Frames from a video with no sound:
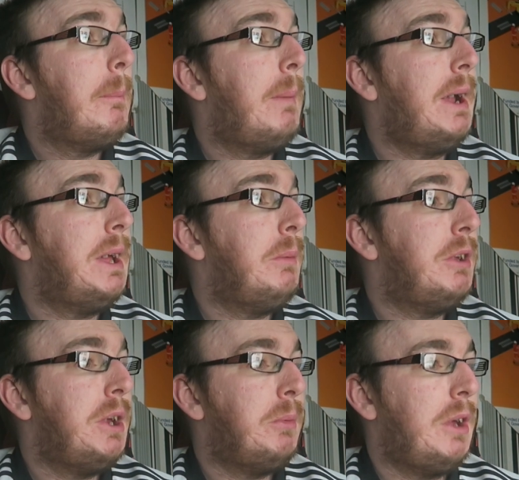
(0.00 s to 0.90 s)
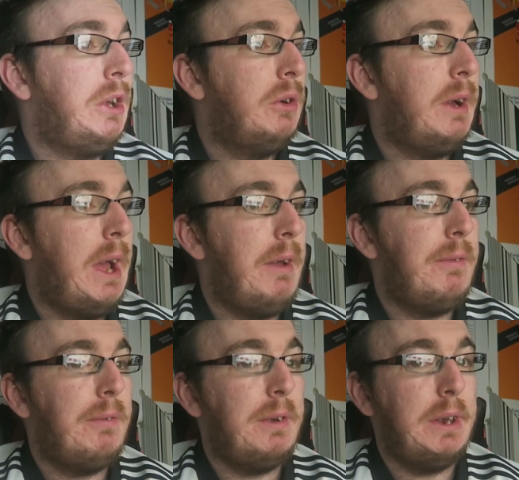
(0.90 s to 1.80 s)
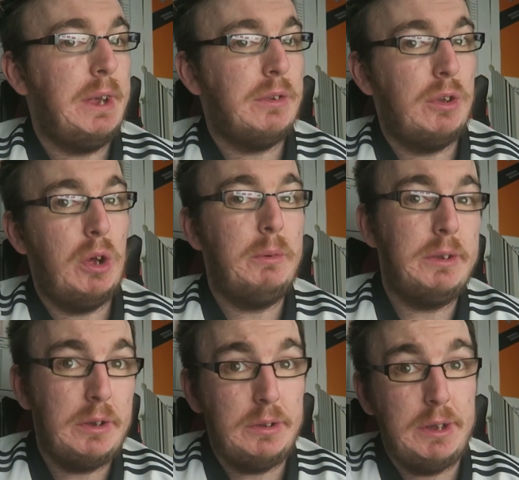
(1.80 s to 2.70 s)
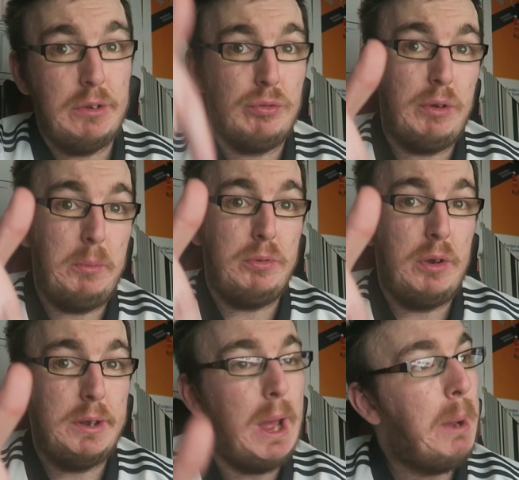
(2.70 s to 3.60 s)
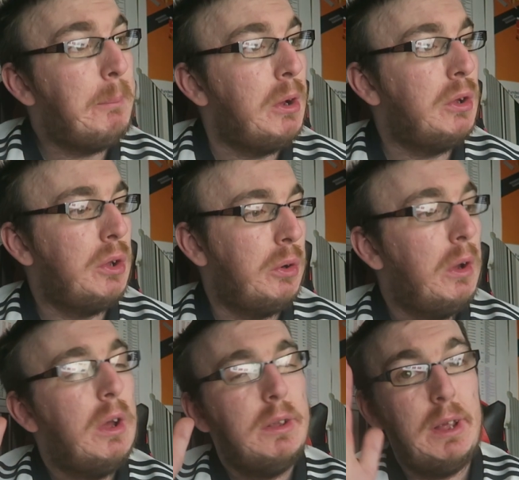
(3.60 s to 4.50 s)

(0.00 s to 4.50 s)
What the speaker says: my name is James. I do everything you need to know is in the description down below.